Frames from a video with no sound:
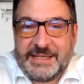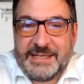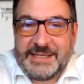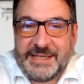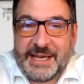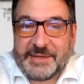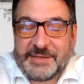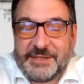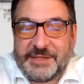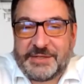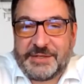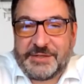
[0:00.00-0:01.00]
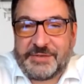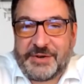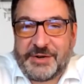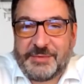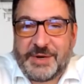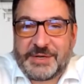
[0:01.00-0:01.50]
yeah, you're
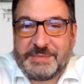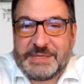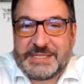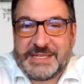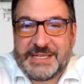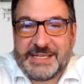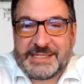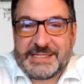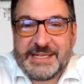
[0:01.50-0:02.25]
very welcome indeed.